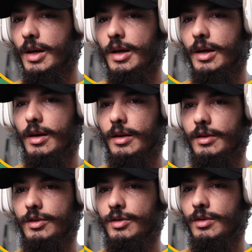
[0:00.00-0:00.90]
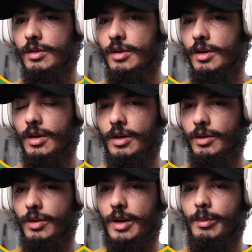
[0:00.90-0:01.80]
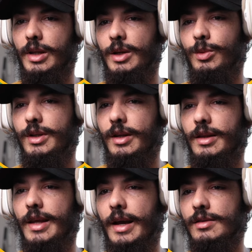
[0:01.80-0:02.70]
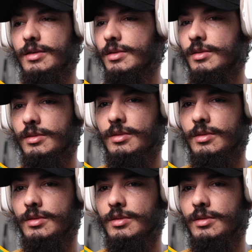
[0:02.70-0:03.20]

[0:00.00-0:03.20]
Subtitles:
and you can play with the text,